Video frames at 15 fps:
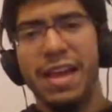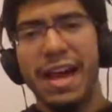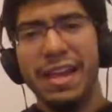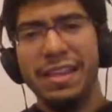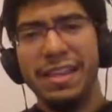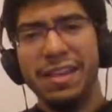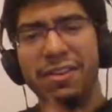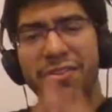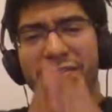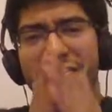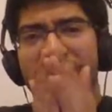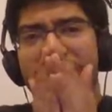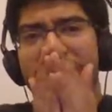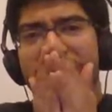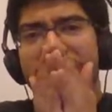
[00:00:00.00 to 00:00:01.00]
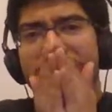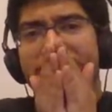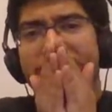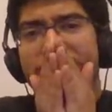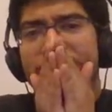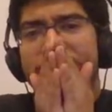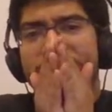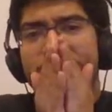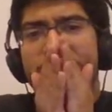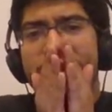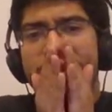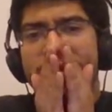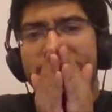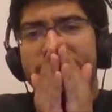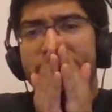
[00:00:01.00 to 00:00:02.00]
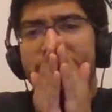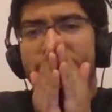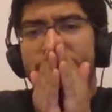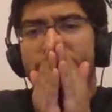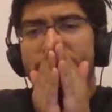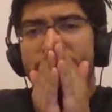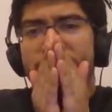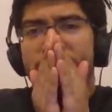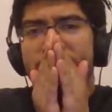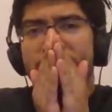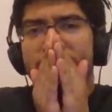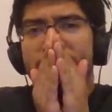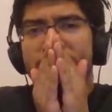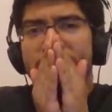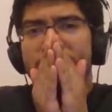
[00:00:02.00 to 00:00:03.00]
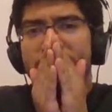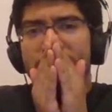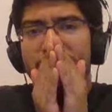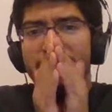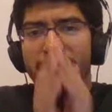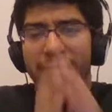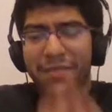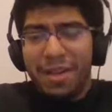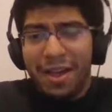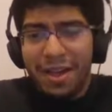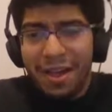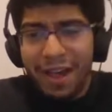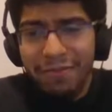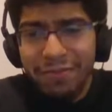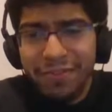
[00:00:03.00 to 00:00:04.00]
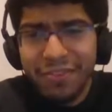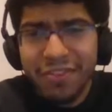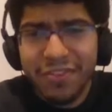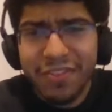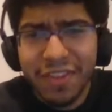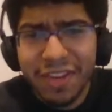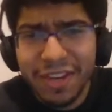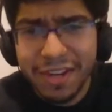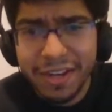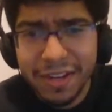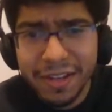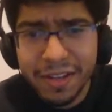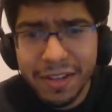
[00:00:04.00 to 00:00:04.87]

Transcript: I think her test is tiny because of all the unhealthy food she's eating, though. I, I would just say.